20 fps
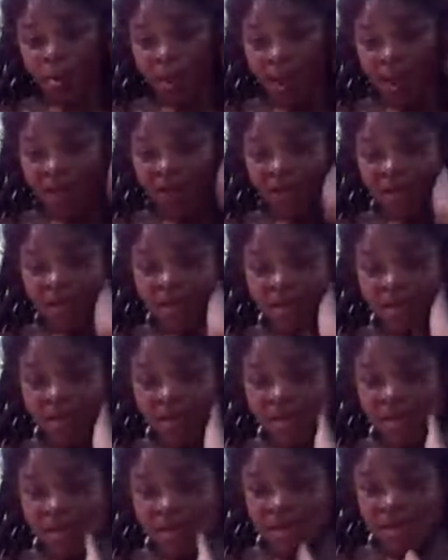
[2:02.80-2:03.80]
black
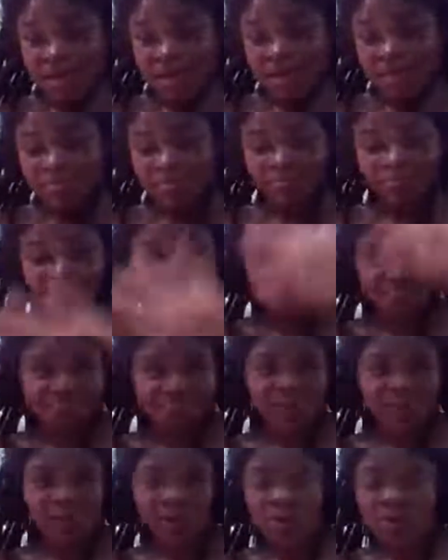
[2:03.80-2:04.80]
fertility.
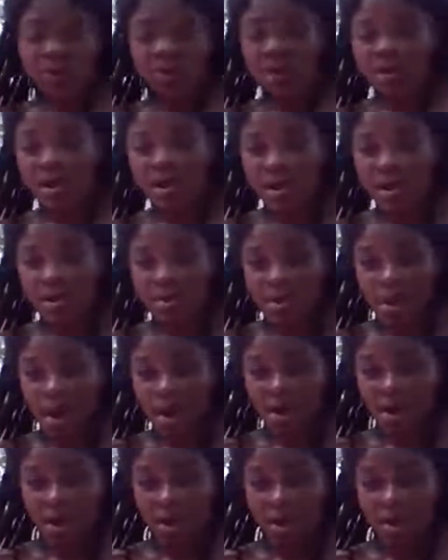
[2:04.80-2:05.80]
We're talking
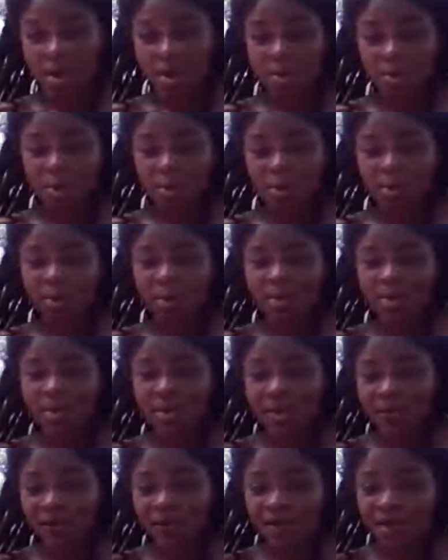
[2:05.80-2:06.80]
about herbal
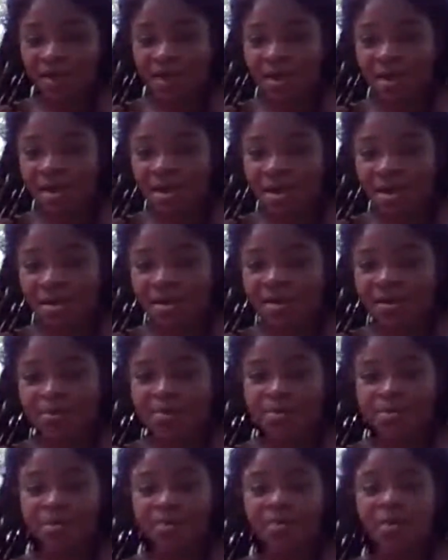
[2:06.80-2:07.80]
self care,
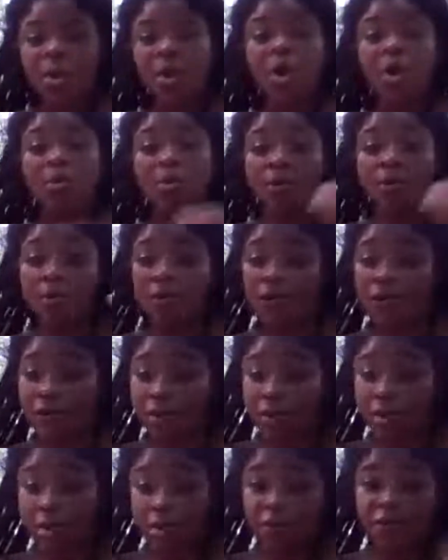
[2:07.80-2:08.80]
herbal
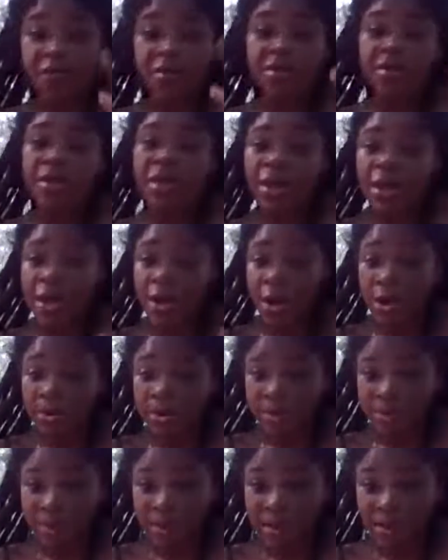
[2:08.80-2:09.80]
fertil- fertility
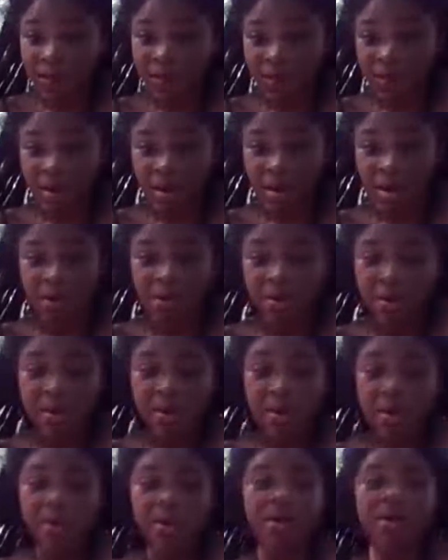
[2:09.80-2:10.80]
herbs for self care. We're
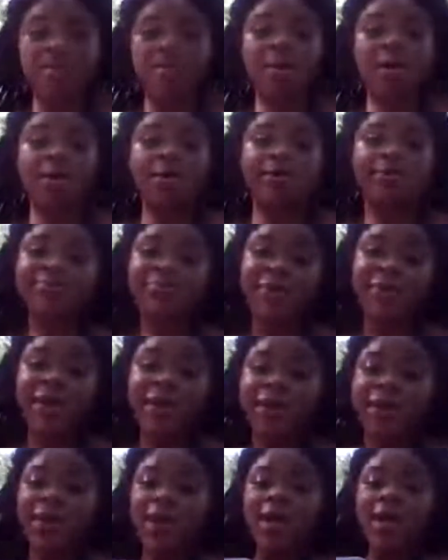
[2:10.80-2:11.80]
talking about
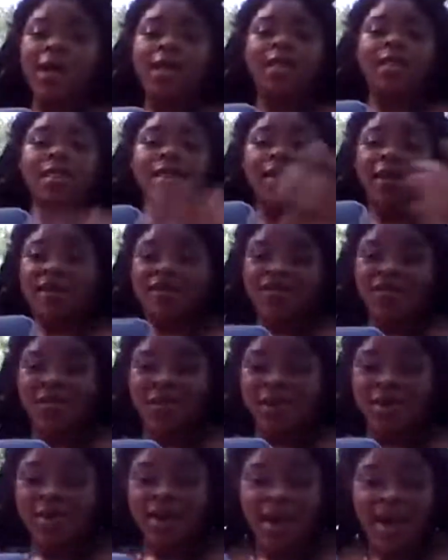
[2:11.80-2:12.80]
the
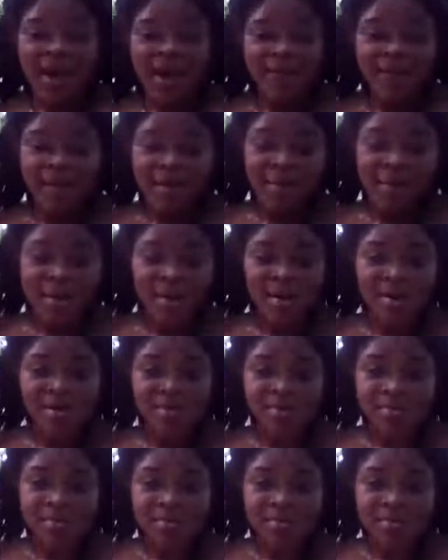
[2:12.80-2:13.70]
giveaway that I have coming up